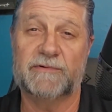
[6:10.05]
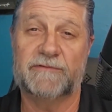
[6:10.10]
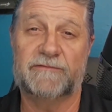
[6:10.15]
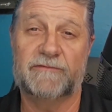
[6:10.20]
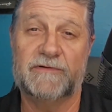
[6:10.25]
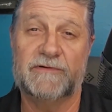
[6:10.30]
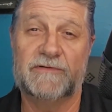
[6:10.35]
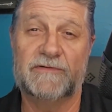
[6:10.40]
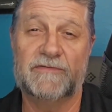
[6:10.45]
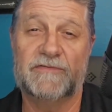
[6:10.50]
if
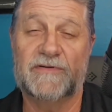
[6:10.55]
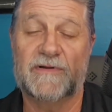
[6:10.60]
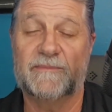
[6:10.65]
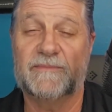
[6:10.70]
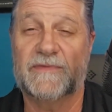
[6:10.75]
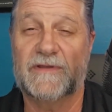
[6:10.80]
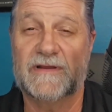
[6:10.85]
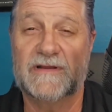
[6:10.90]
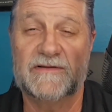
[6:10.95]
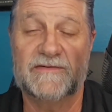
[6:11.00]
we do
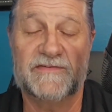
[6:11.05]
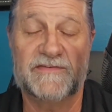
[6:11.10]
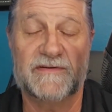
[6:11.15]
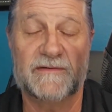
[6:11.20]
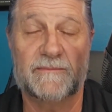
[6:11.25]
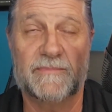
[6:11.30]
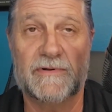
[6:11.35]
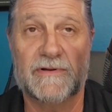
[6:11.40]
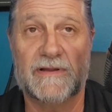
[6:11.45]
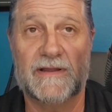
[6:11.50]
something as
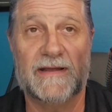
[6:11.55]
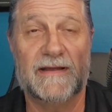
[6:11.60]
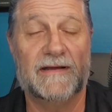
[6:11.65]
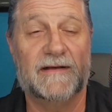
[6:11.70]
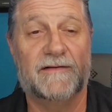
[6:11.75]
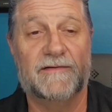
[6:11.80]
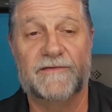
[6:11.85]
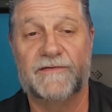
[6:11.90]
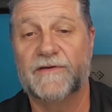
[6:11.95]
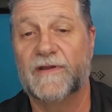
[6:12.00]
simple
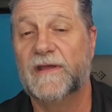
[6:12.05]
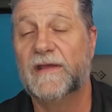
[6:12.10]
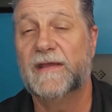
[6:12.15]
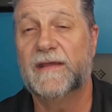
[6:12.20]
as